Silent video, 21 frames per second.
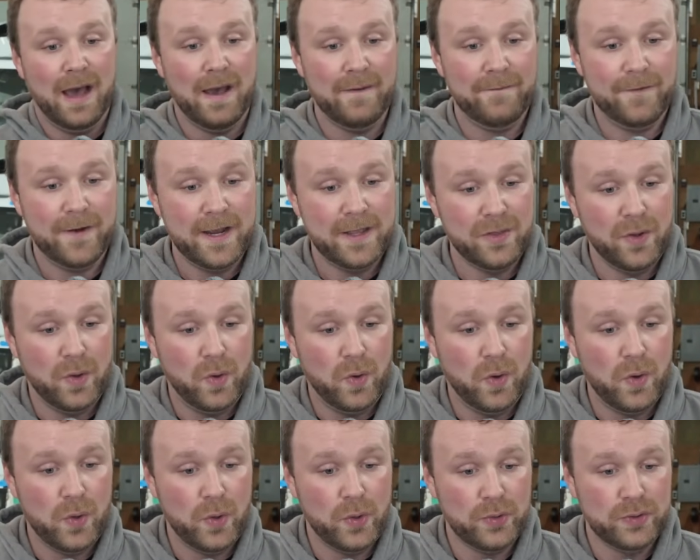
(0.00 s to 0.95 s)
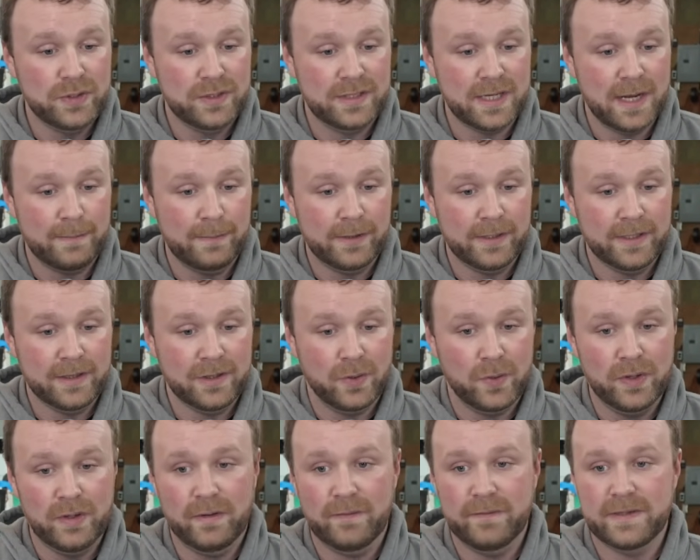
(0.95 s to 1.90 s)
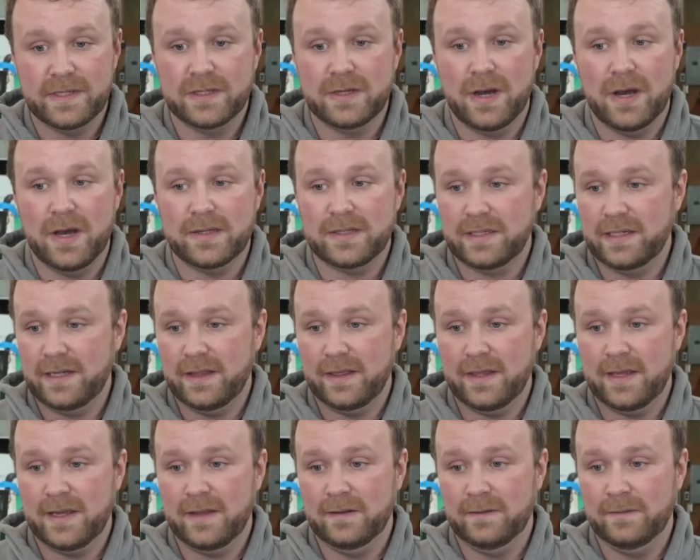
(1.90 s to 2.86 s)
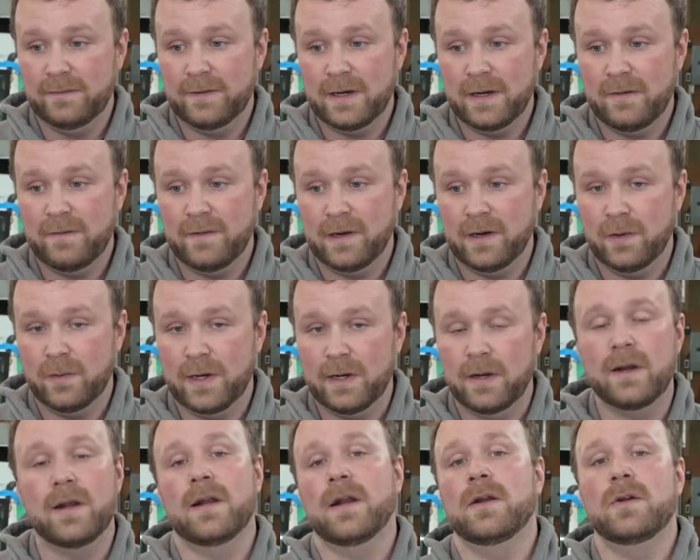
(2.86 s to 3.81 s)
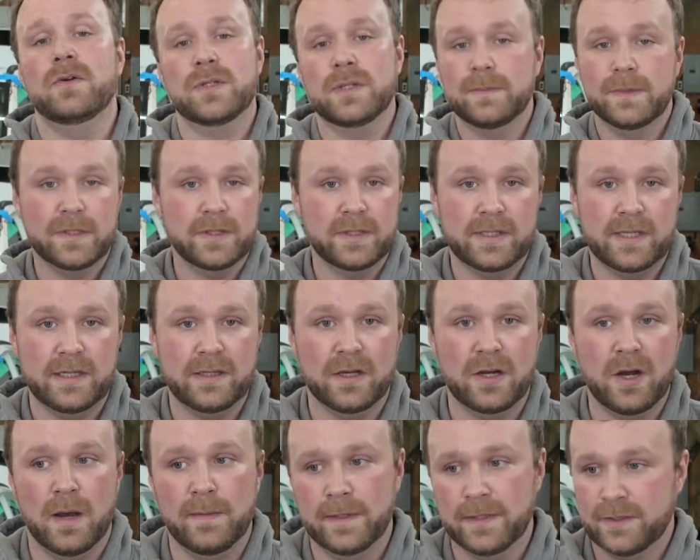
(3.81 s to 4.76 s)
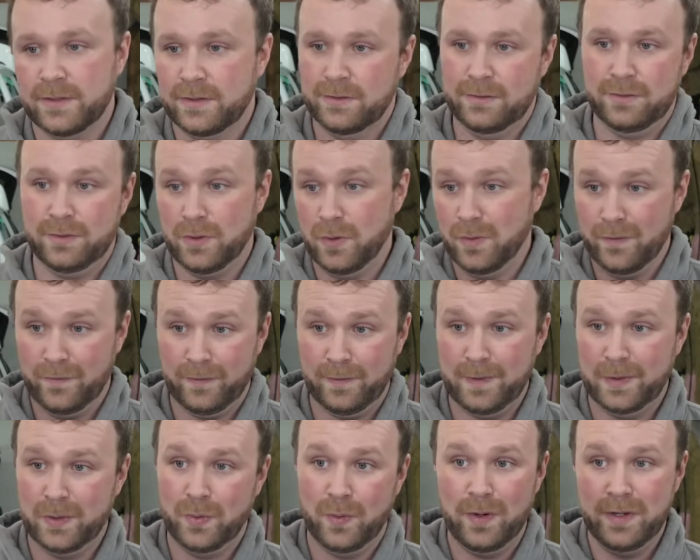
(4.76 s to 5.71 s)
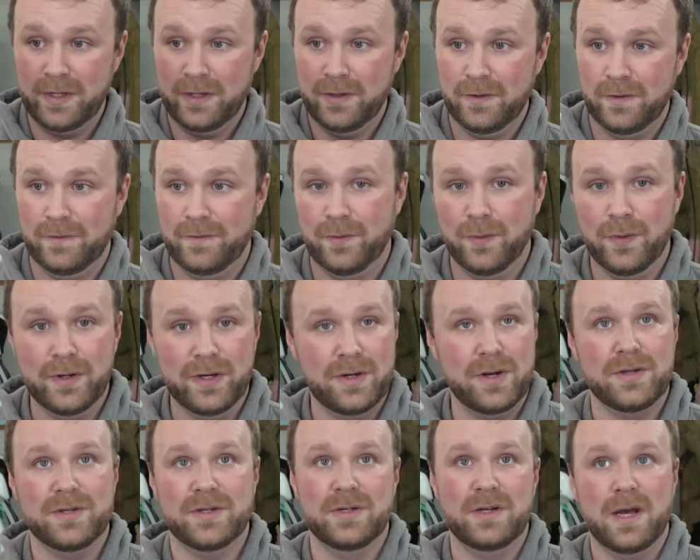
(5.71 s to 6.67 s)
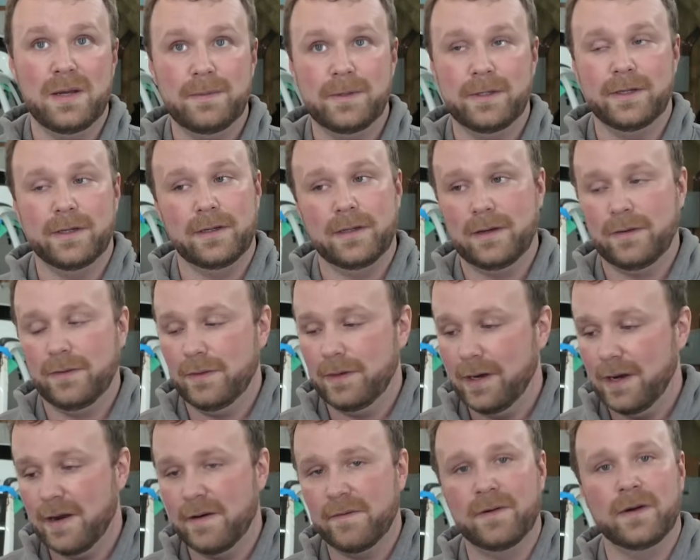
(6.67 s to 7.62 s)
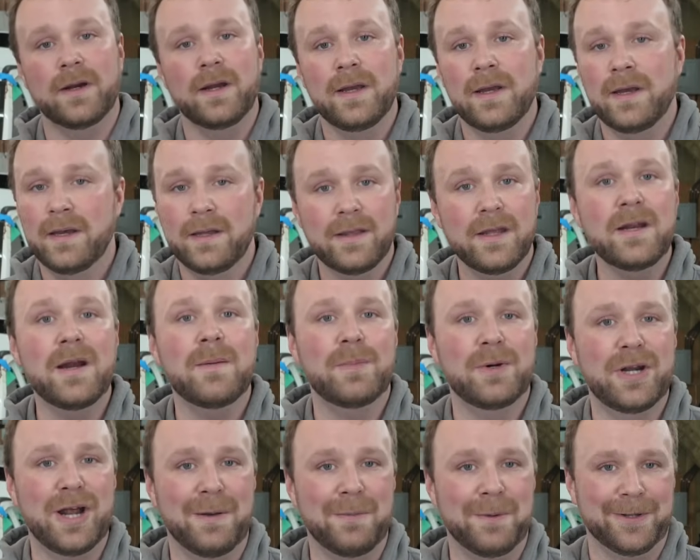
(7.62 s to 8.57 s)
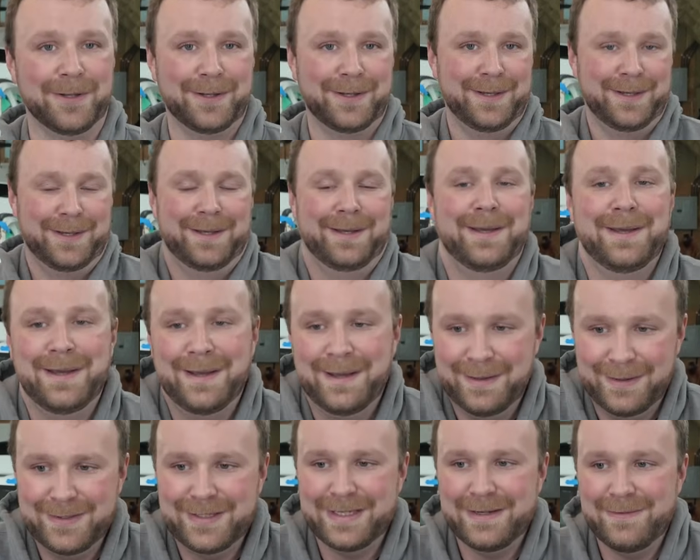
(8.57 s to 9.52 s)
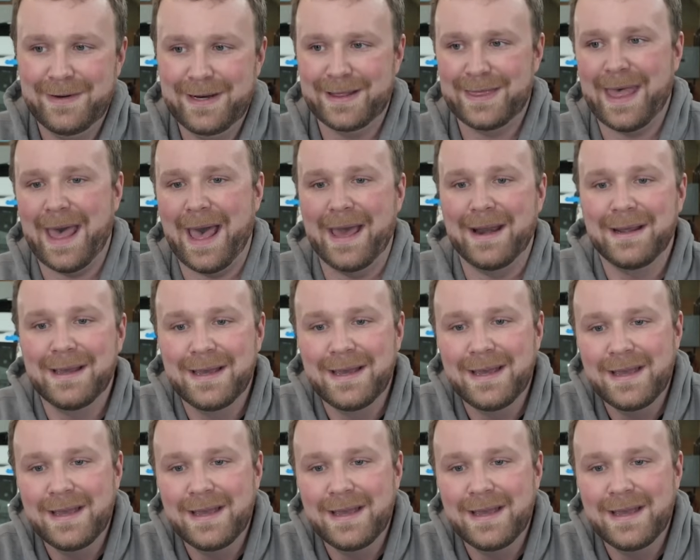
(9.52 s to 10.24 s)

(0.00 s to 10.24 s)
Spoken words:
I find the whole doubling the oil viscosity thing very, very weird. And I know someone's going to say in the comments, going from a 20 to a 40 doesn't double it. Whatever. The number doubled. Let's leave it at that.